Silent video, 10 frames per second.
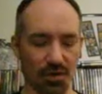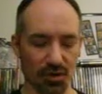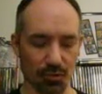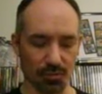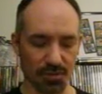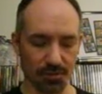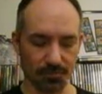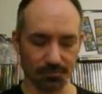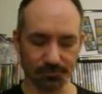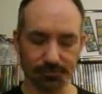Cubes.
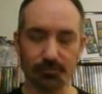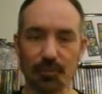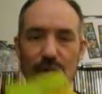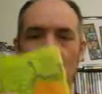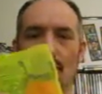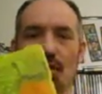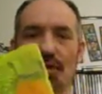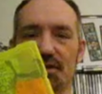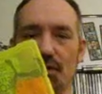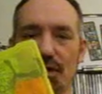Rory
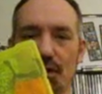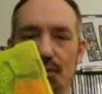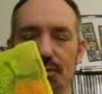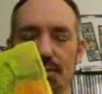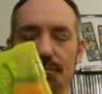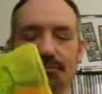Story Cubes.